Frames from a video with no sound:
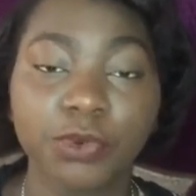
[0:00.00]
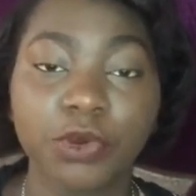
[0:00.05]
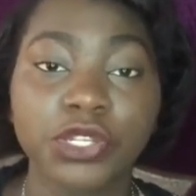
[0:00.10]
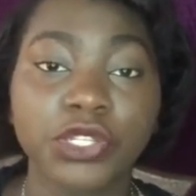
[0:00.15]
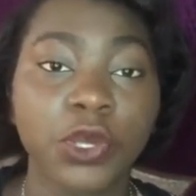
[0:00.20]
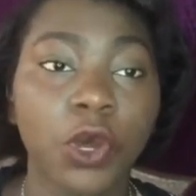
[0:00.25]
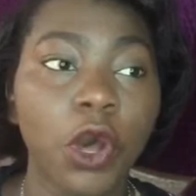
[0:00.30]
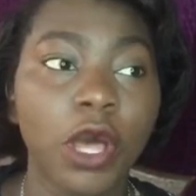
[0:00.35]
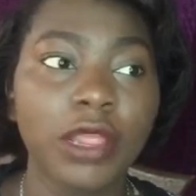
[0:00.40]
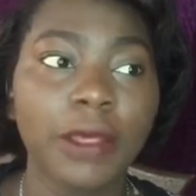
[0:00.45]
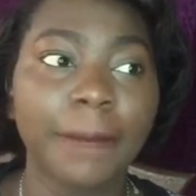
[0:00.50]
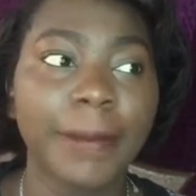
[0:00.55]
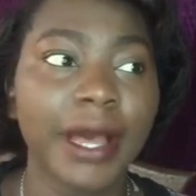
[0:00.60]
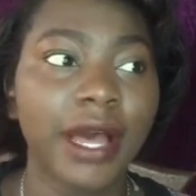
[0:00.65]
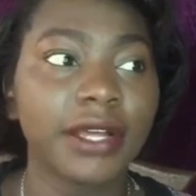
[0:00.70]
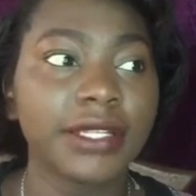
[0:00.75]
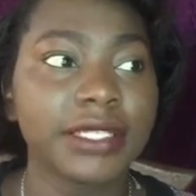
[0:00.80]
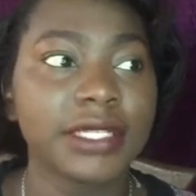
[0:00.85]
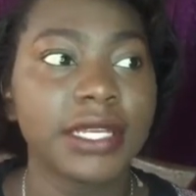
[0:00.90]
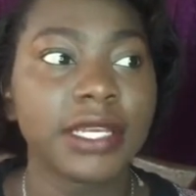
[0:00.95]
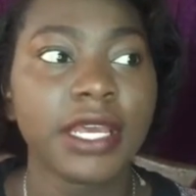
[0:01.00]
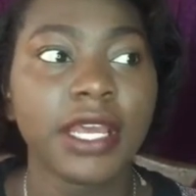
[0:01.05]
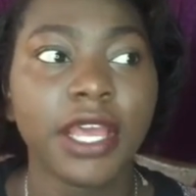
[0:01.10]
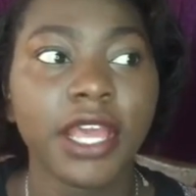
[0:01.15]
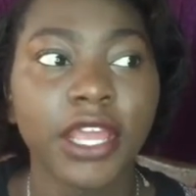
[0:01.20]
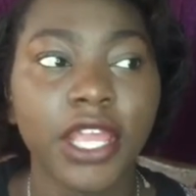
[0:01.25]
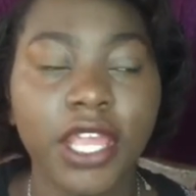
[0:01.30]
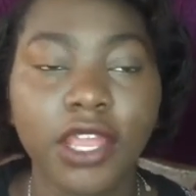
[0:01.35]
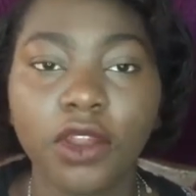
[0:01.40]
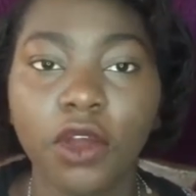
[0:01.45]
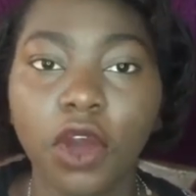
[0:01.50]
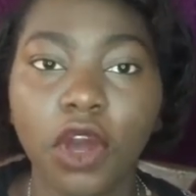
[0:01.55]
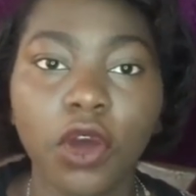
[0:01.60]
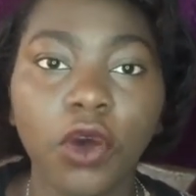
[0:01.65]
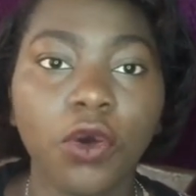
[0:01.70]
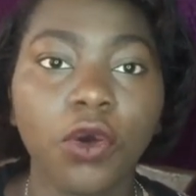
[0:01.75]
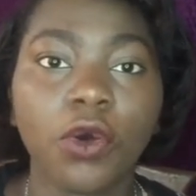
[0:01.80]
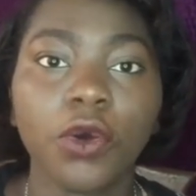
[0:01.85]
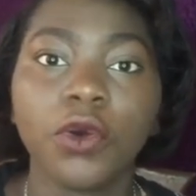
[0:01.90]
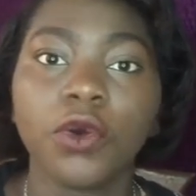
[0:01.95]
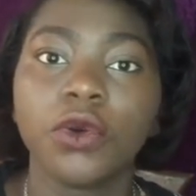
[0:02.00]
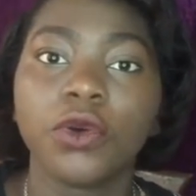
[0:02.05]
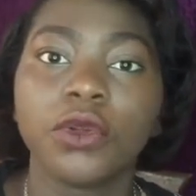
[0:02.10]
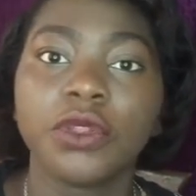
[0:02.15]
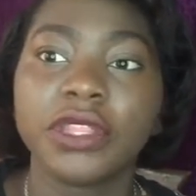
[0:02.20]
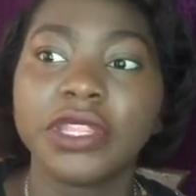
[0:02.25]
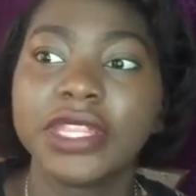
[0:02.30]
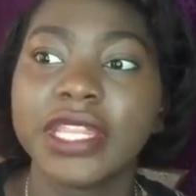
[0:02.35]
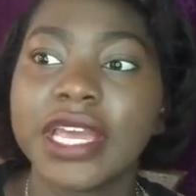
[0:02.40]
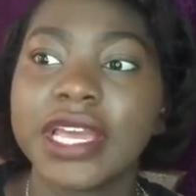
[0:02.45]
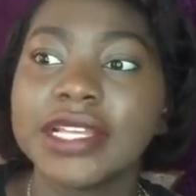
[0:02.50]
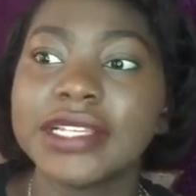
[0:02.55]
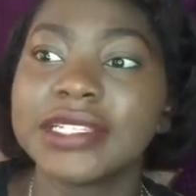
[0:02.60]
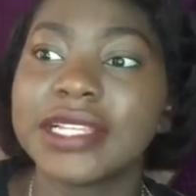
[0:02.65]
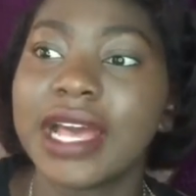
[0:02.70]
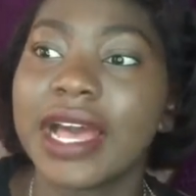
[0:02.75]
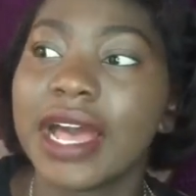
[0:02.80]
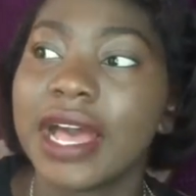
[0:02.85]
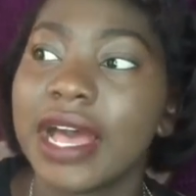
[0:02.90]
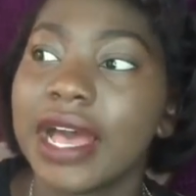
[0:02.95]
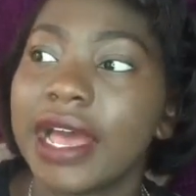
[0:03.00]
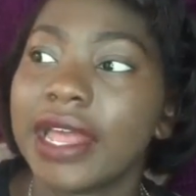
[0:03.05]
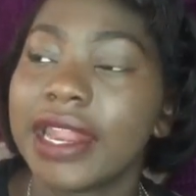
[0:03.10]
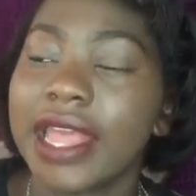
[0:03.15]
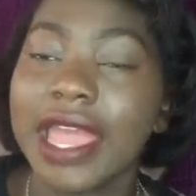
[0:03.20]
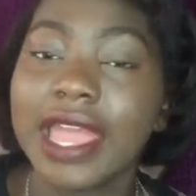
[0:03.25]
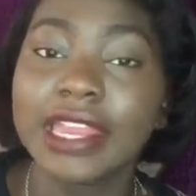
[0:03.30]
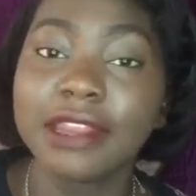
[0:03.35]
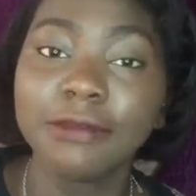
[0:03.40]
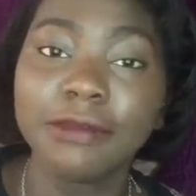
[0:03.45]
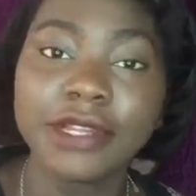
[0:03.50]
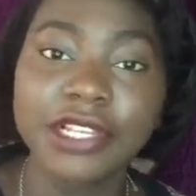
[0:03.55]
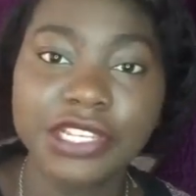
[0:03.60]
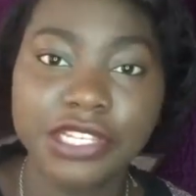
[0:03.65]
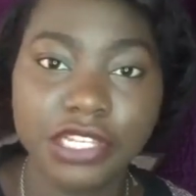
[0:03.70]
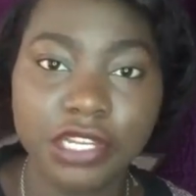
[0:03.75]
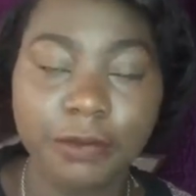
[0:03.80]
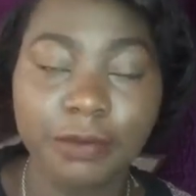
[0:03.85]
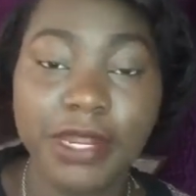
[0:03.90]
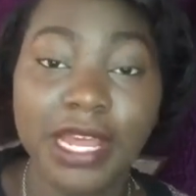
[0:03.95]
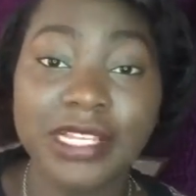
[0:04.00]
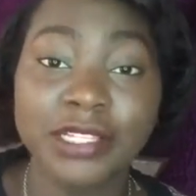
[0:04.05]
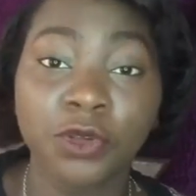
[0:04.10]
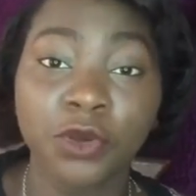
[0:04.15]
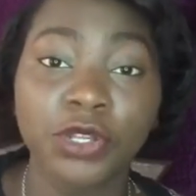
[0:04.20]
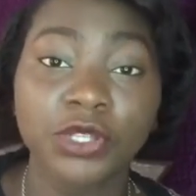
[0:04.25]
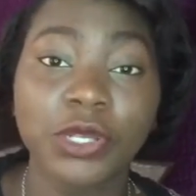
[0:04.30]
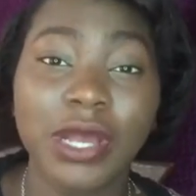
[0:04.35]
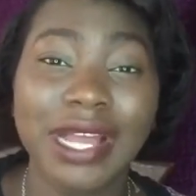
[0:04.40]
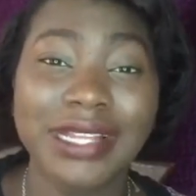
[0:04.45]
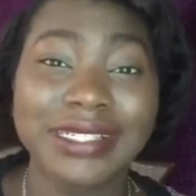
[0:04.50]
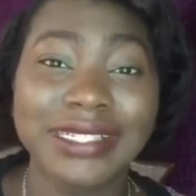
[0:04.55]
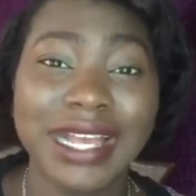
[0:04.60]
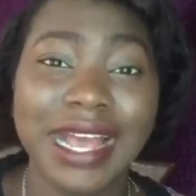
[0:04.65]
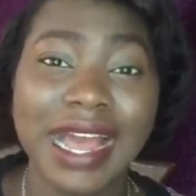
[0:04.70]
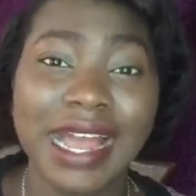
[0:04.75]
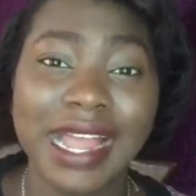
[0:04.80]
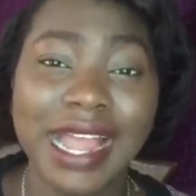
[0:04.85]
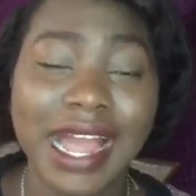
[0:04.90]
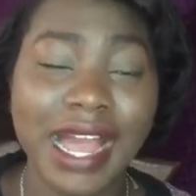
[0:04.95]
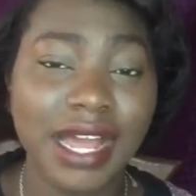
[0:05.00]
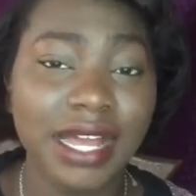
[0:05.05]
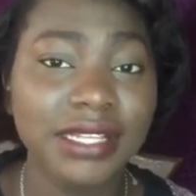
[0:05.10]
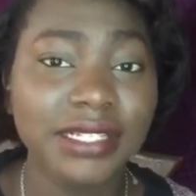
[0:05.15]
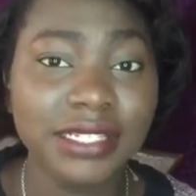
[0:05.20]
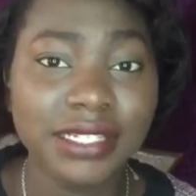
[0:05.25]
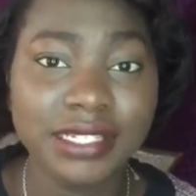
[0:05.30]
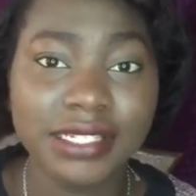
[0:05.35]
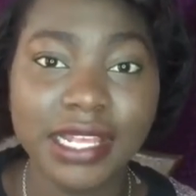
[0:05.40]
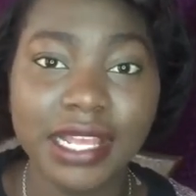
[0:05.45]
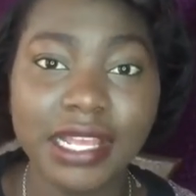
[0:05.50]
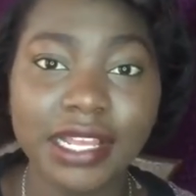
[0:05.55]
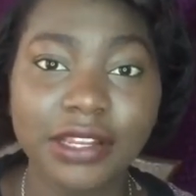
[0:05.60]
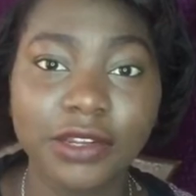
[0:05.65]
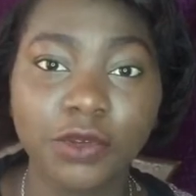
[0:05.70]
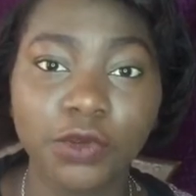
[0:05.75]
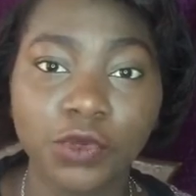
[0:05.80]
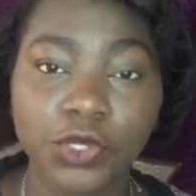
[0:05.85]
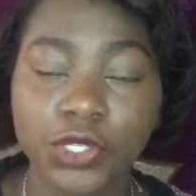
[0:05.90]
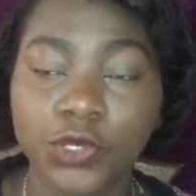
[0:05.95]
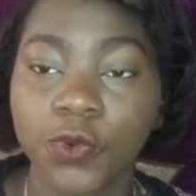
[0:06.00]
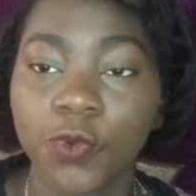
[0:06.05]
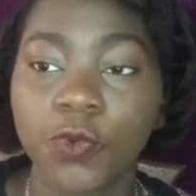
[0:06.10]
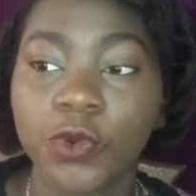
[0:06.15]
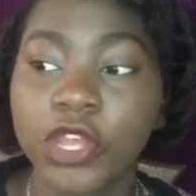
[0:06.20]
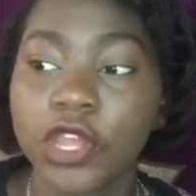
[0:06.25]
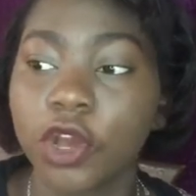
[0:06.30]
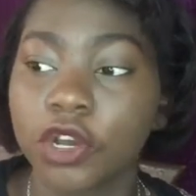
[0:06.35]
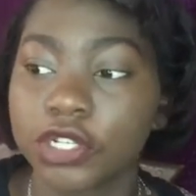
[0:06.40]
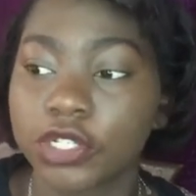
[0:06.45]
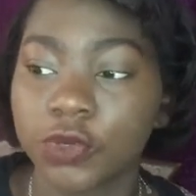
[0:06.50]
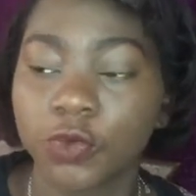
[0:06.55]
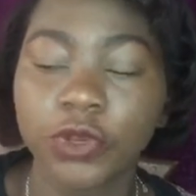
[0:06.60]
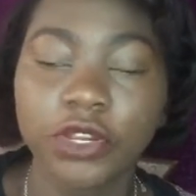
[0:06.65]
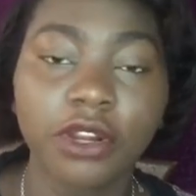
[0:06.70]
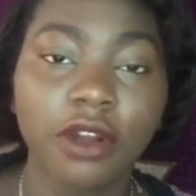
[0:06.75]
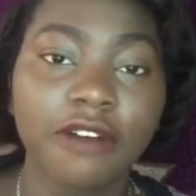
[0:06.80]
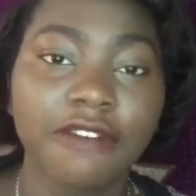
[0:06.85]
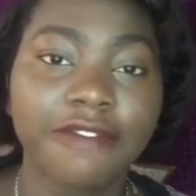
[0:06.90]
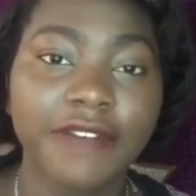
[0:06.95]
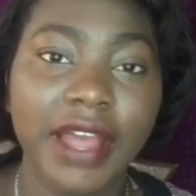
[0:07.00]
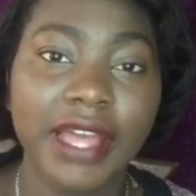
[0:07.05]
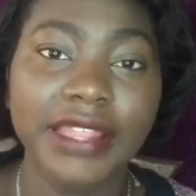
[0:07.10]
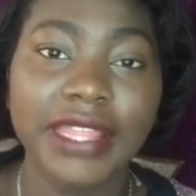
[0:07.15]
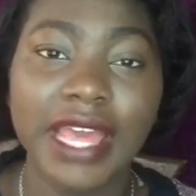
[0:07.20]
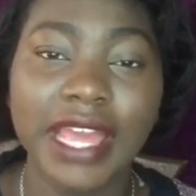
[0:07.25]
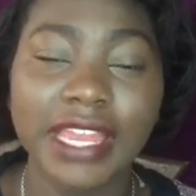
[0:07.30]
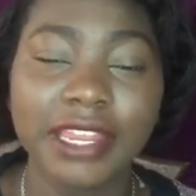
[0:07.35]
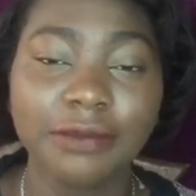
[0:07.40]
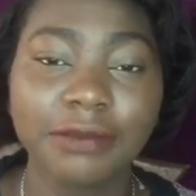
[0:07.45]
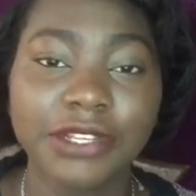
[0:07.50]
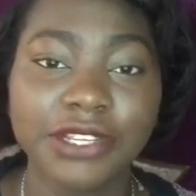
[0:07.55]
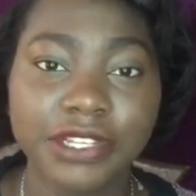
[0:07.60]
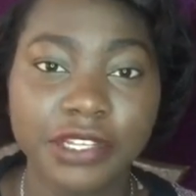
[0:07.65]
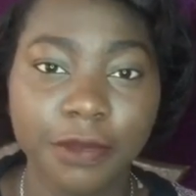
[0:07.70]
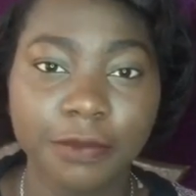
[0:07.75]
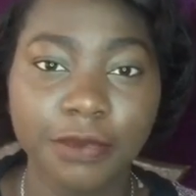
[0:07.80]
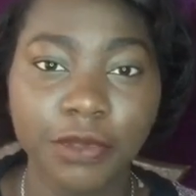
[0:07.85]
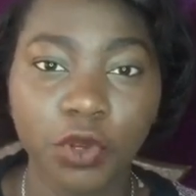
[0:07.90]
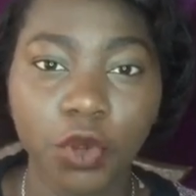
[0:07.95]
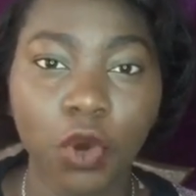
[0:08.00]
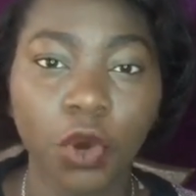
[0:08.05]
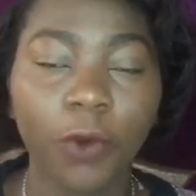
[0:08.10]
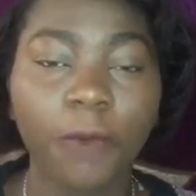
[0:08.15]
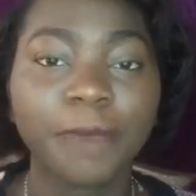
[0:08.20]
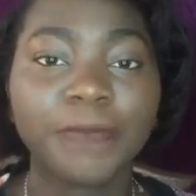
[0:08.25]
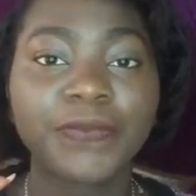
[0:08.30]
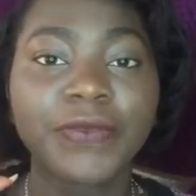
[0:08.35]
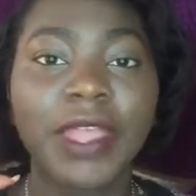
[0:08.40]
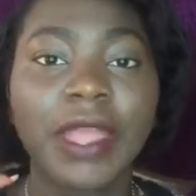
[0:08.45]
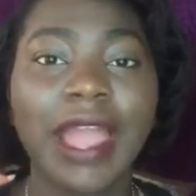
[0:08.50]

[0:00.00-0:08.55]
It was all about, you know, there's an enemy ship that's going to attack us, and should we or should we not fight the enemy ship, you know.